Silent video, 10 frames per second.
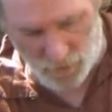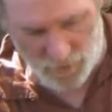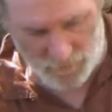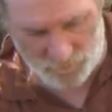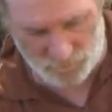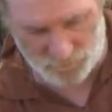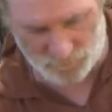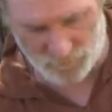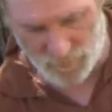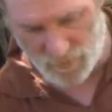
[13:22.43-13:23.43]
good.
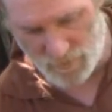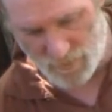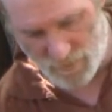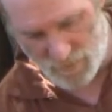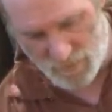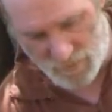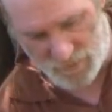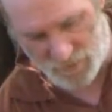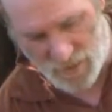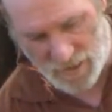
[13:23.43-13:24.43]

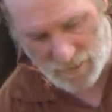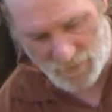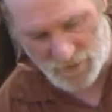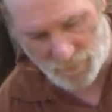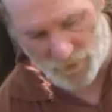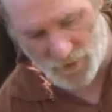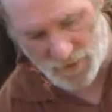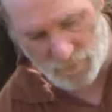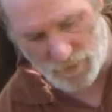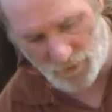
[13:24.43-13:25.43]
This is not going to be something
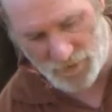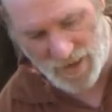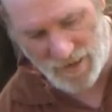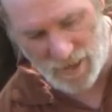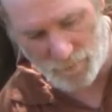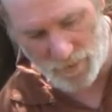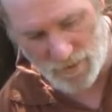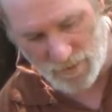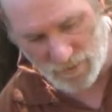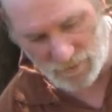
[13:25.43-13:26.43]
you're going to be able to tighten up
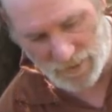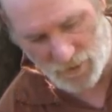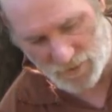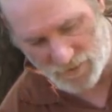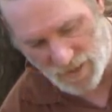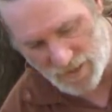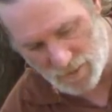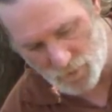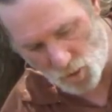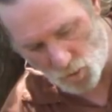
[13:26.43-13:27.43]
like you can tighten up